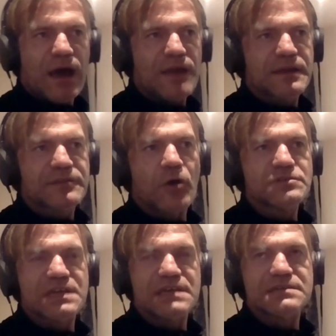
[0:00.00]
I think the
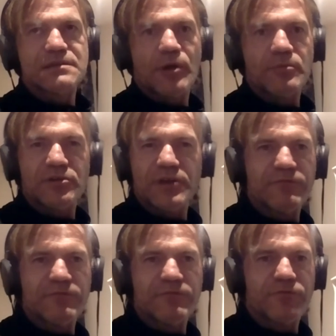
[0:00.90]
whole season, I probably only
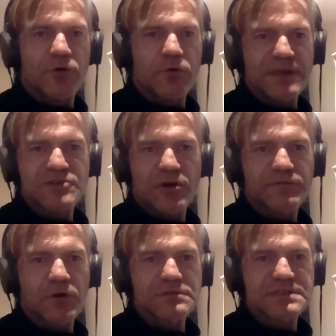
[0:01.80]
had four weeks
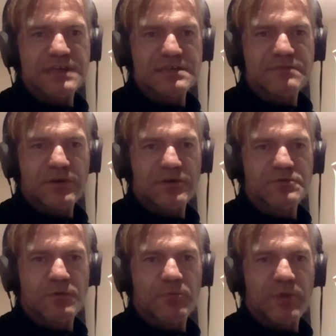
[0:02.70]
off the whole season
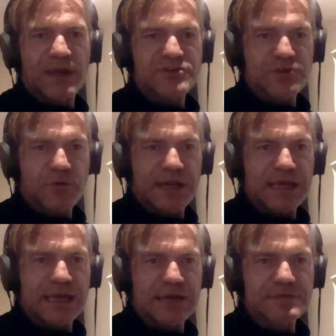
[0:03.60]
because we were playing so many
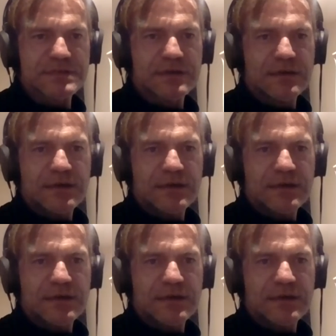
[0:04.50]
games.